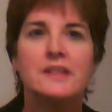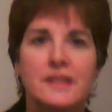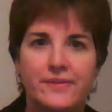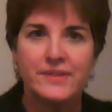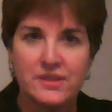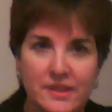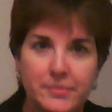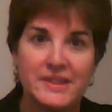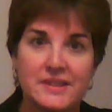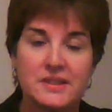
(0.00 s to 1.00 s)
If it's gonna
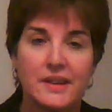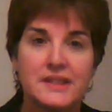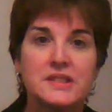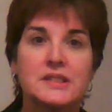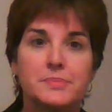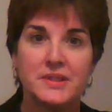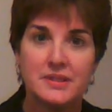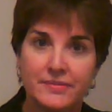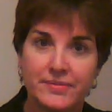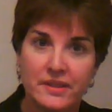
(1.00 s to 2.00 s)
be discussing
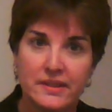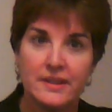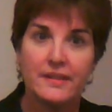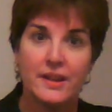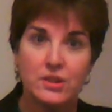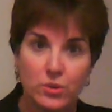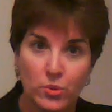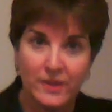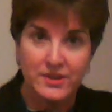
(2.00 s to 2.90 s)
specifically that you are